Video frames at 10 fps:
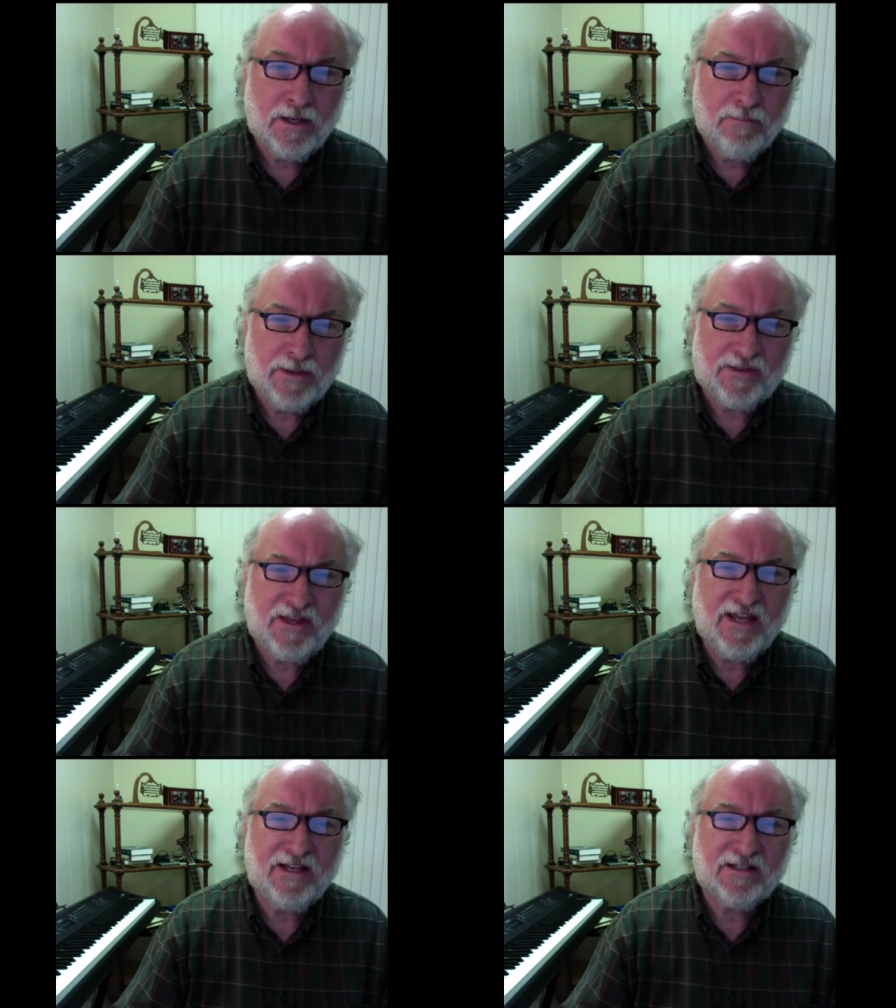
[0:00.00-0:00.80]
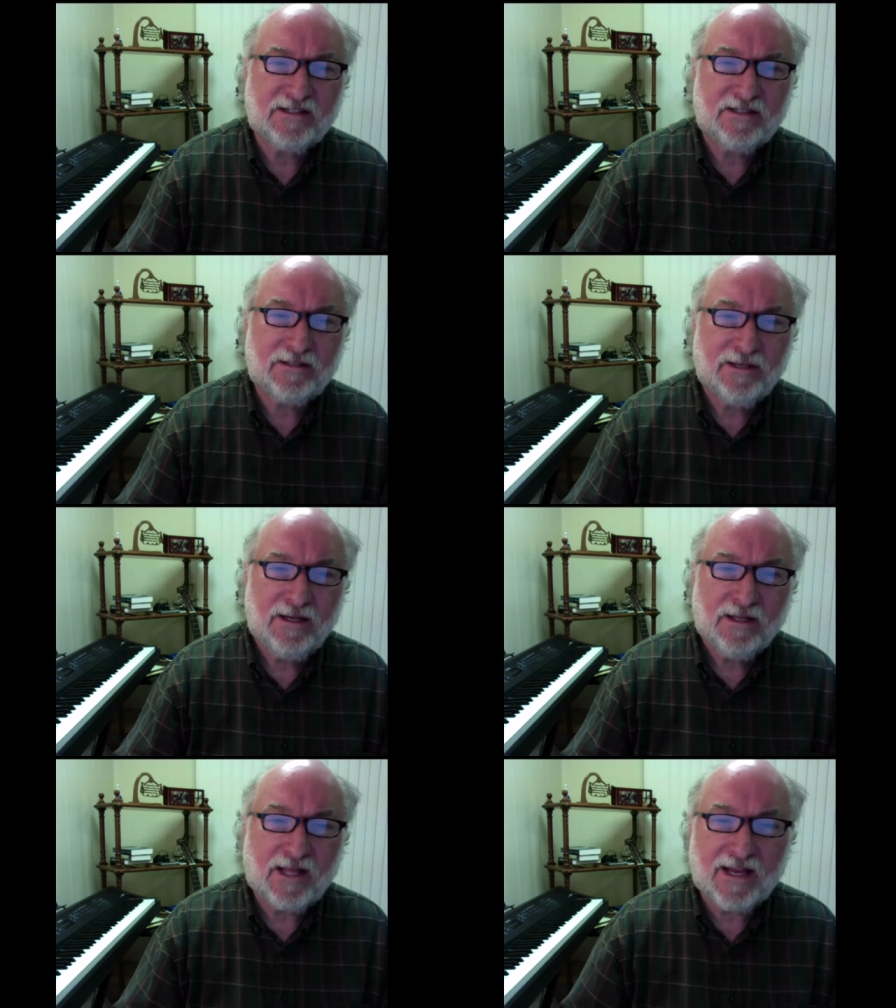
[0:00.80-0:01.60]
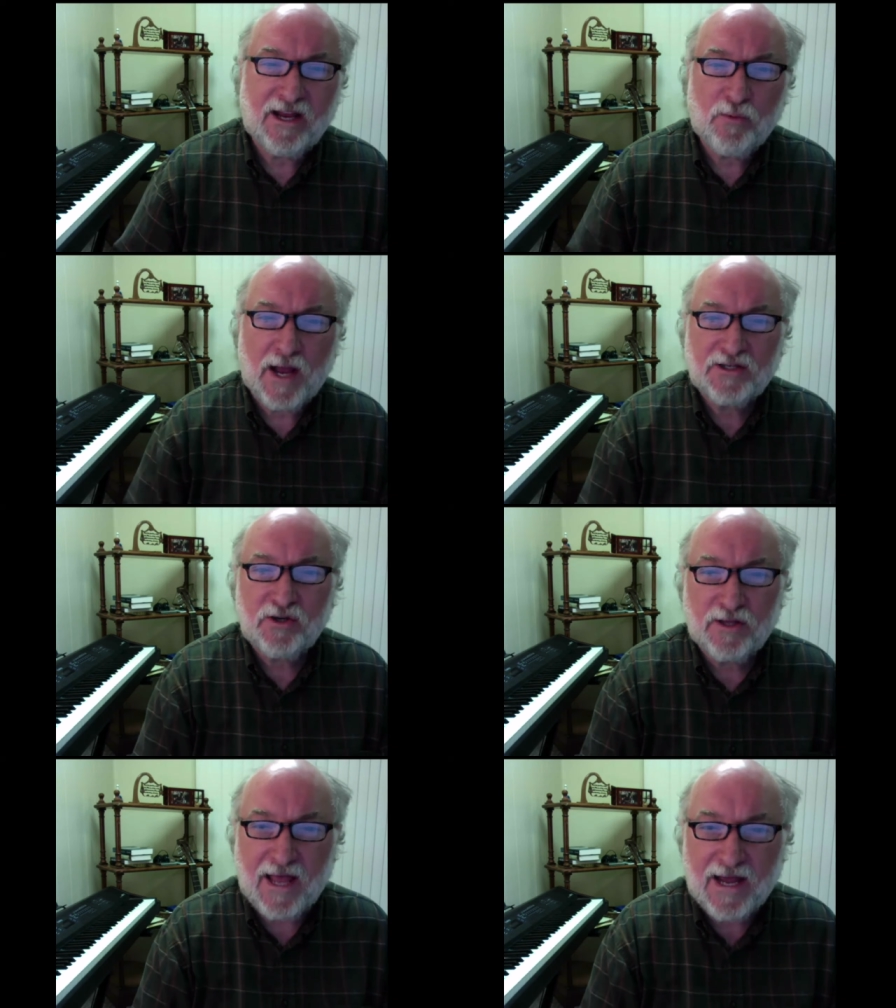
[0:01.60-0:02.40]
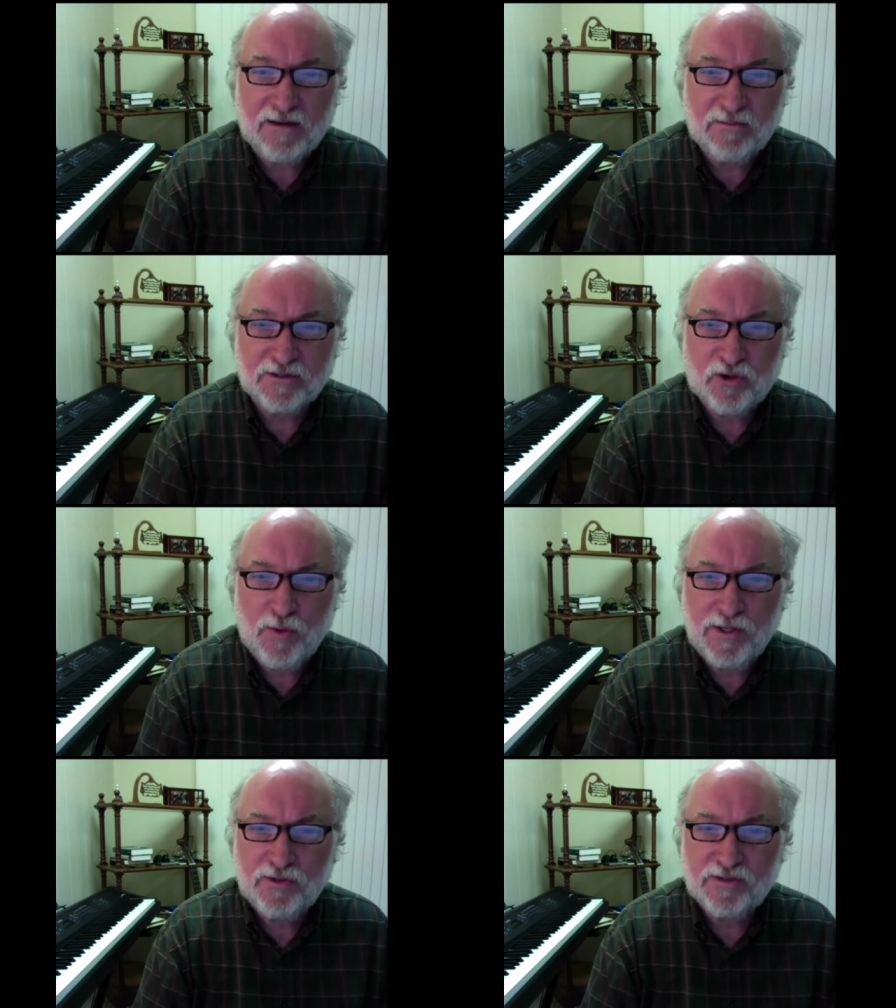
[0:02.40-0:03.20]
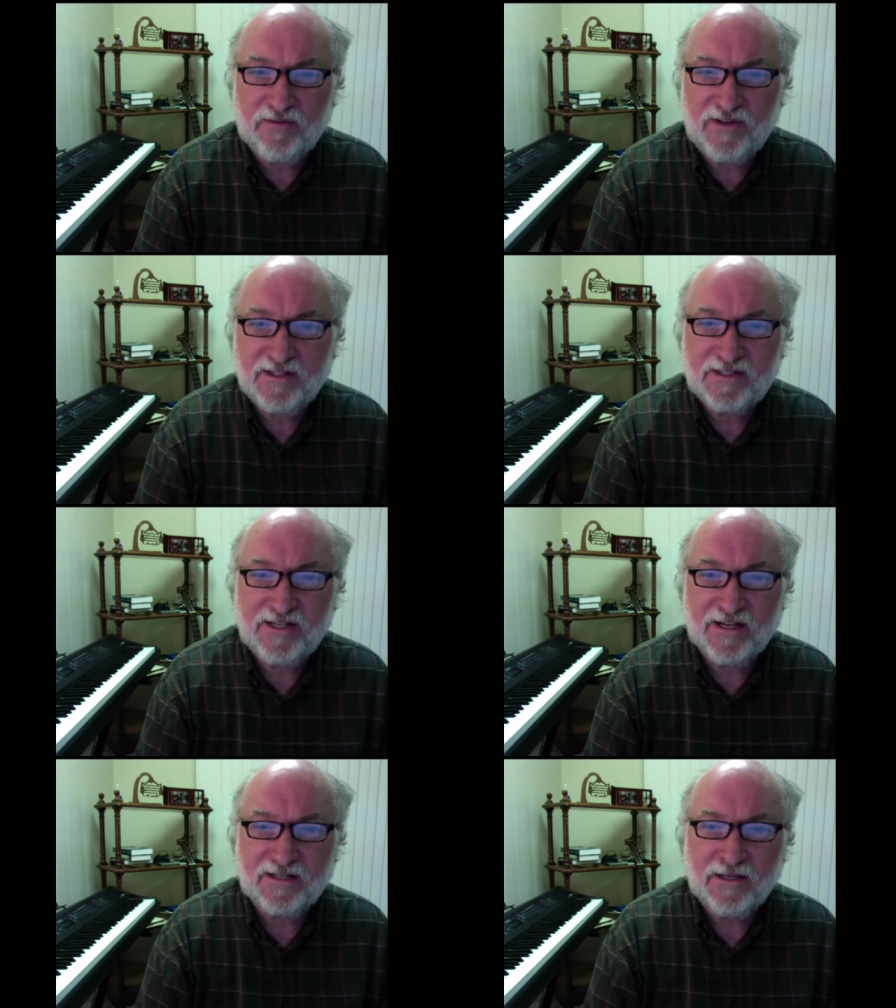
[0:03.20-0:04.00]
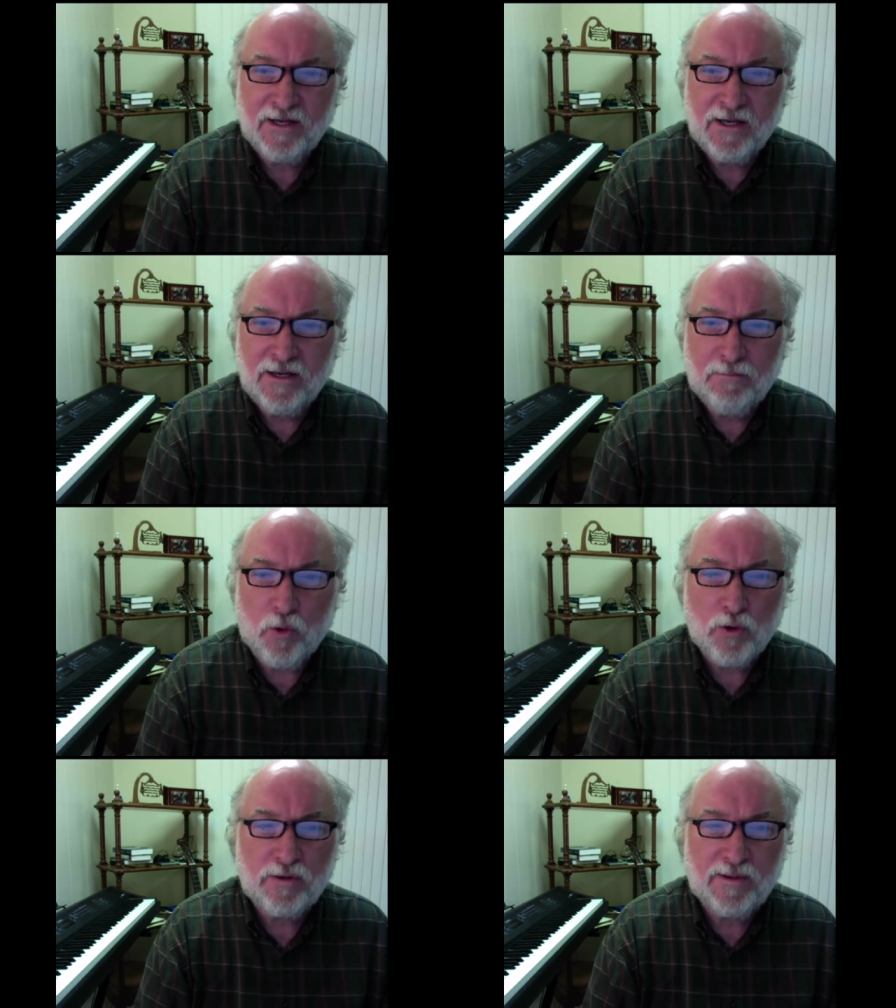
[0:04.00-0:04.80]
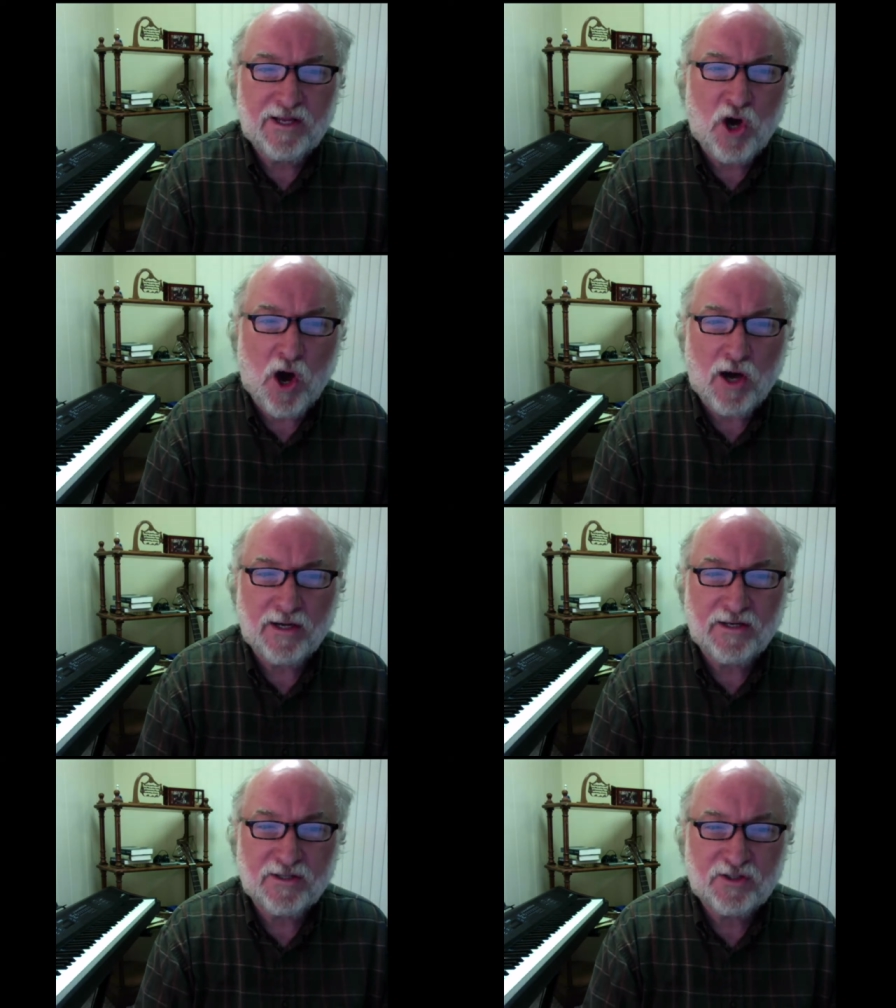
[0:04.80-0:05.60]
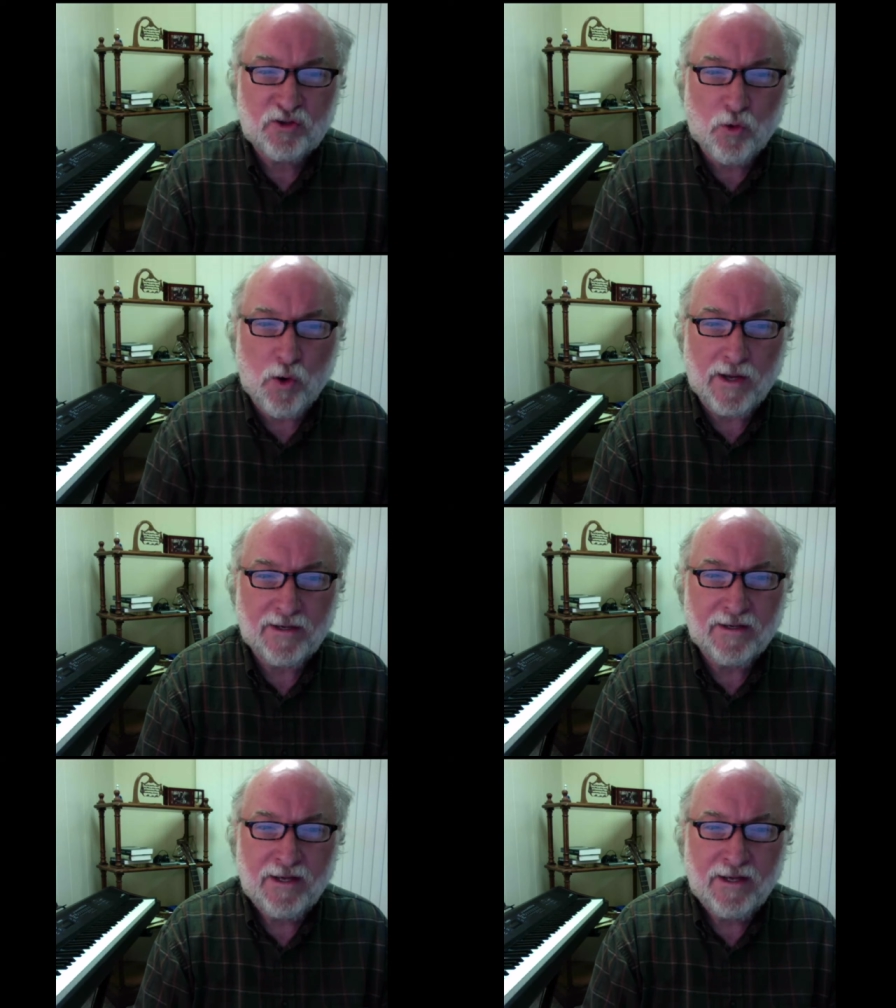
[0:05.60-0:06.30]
But these, like irrational animals, creatures of instinct, born to be caught and destroyed,